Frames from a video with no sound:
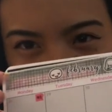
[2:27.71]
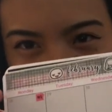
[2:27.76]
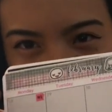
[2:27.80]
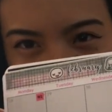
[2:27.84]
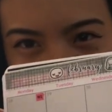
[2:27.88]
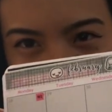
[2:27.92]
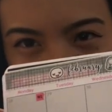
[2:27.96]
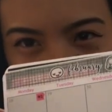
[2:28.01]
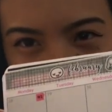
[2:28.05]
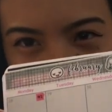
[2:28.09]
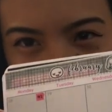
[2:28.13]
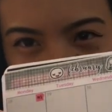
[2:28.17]

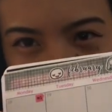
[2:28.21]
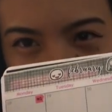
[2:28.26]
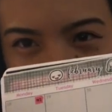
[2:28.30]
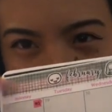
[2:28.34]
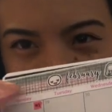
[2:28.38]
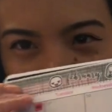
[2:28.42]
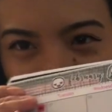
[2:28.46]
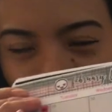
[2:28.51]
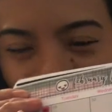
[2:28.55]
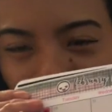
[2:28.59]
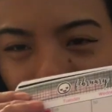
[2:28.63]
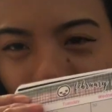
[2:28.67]
showing through
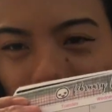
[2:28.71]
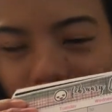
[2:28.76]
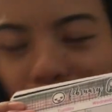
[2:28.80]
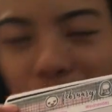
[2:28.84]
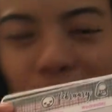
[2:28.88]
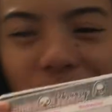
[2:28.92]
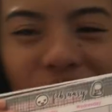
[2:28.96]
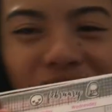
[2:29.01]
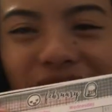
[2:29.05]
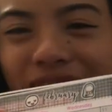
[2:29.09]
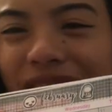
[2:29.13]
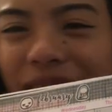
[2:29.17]
a little bit,
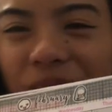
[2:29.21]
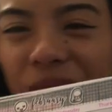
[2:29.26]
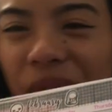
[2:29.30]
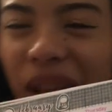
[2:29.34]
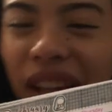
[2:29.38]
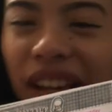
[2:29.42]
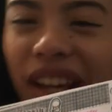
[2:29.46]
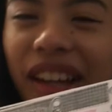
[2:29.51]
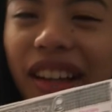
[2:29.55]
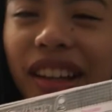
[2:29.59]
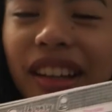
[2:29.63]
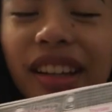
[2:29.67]
but it's
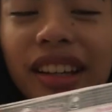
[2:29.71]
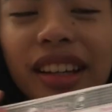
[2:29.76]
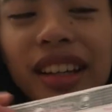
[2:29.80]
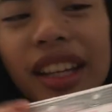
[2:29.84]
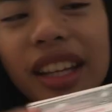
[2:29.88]
okay.